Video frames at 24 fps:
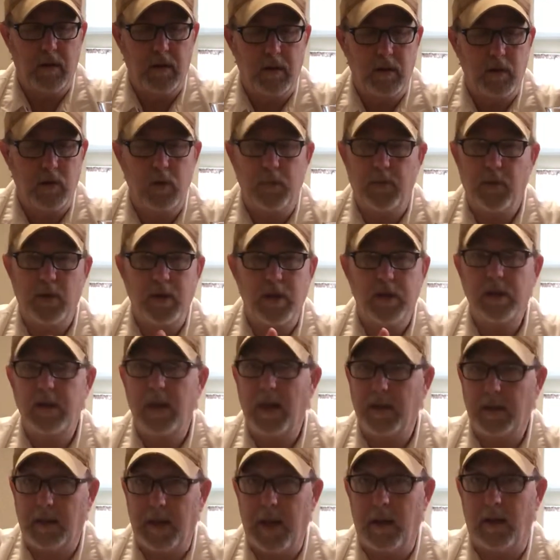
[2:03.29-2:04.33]
you
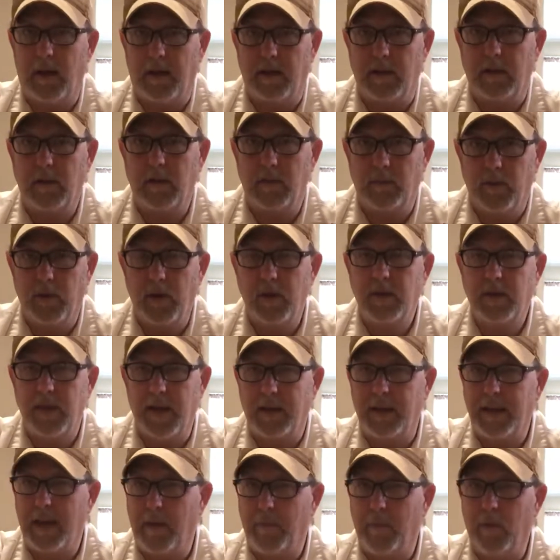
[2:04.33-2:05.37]
appreciate that. You
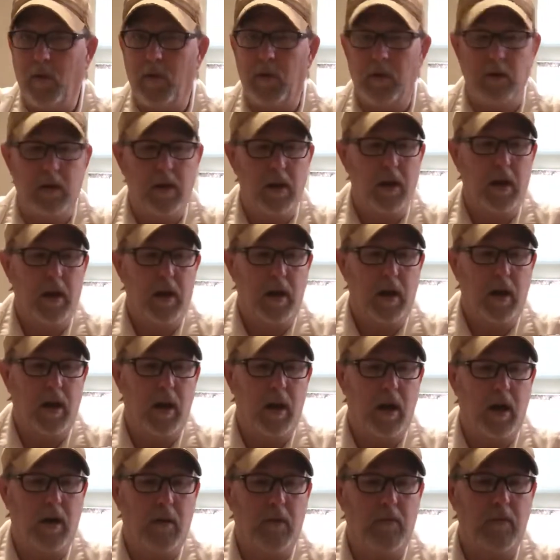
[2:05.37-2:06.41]
appreciate that part.
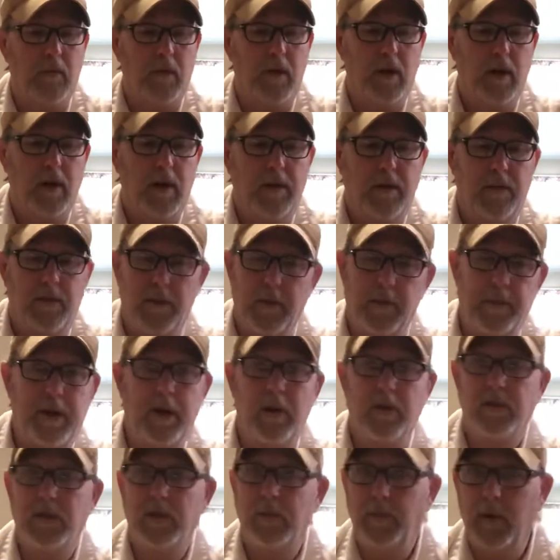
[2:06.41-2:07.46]
Um, the
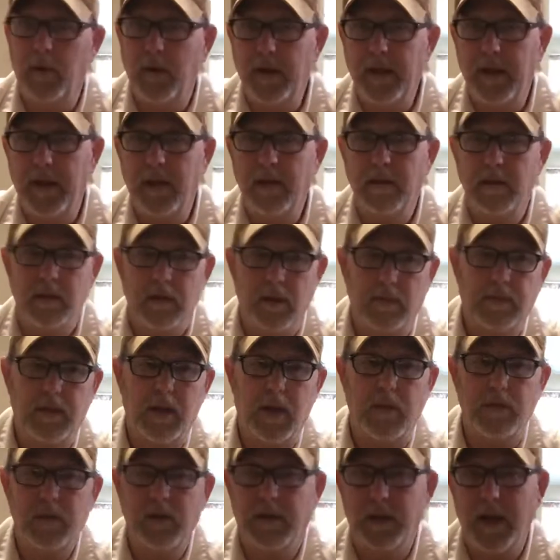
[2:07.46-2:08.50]
beer you put in,
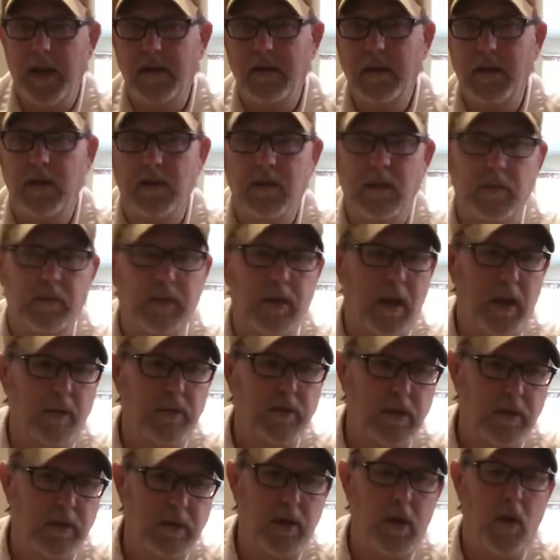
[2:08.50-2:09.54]
sometimes you taste it,
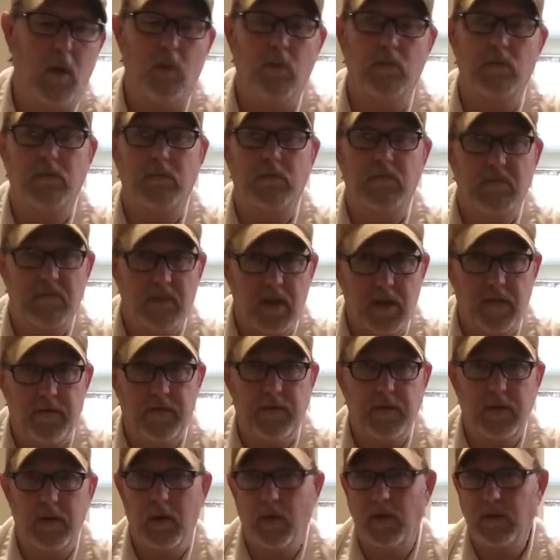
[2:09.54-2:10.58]
sometimes you don't. If
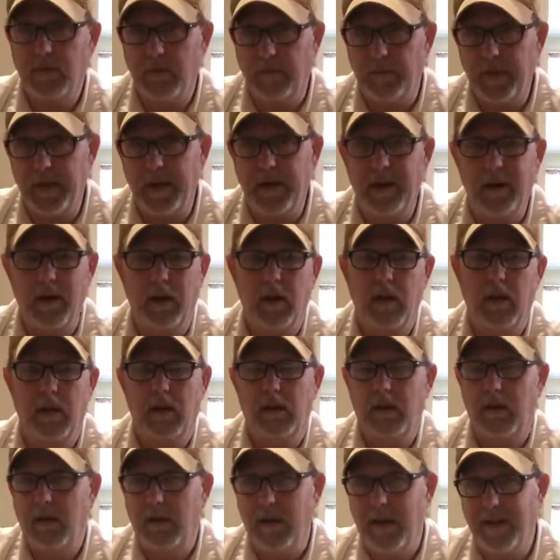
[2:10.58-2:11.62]
you know it's a beer,
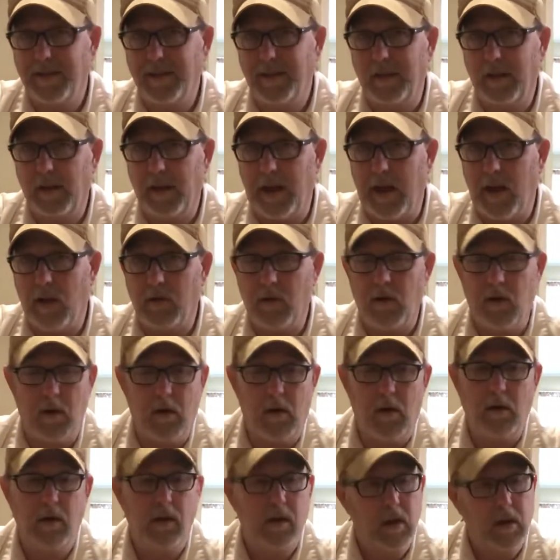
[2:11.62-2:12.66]
has a little
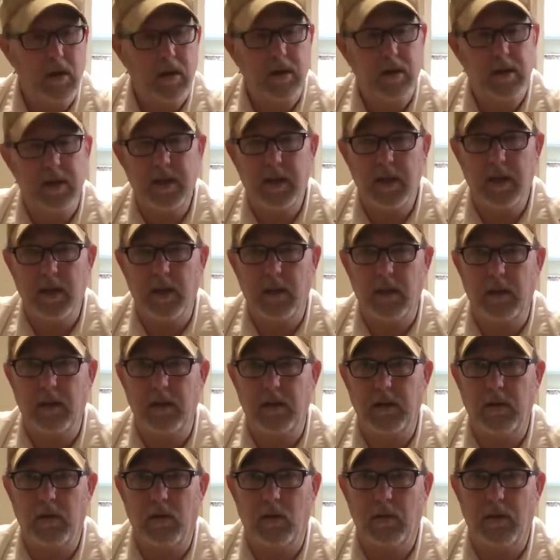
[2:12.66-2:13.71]
alcohol, you get a
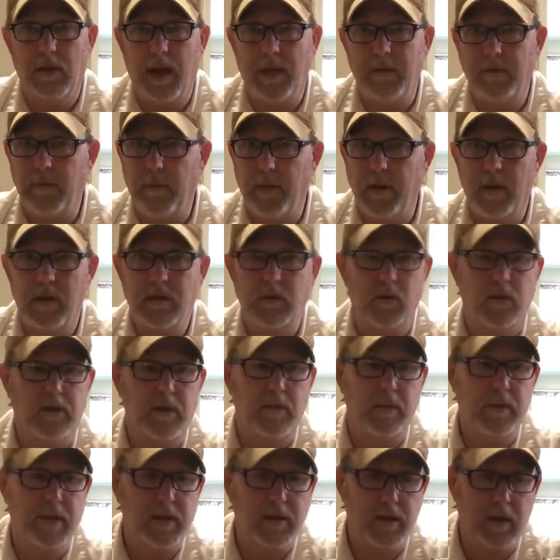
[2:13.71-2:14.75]
you know a light buzz with your
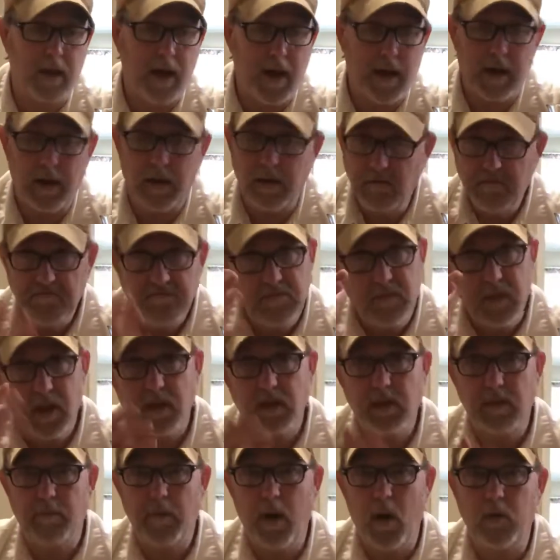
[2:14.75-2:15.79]
michelada.
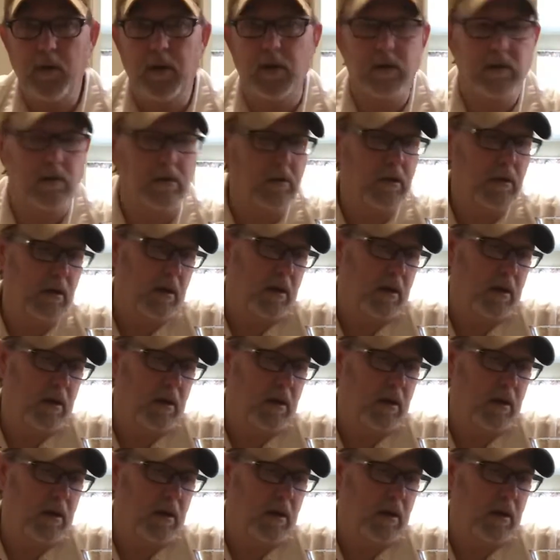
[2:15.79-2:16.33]
It's a bonus.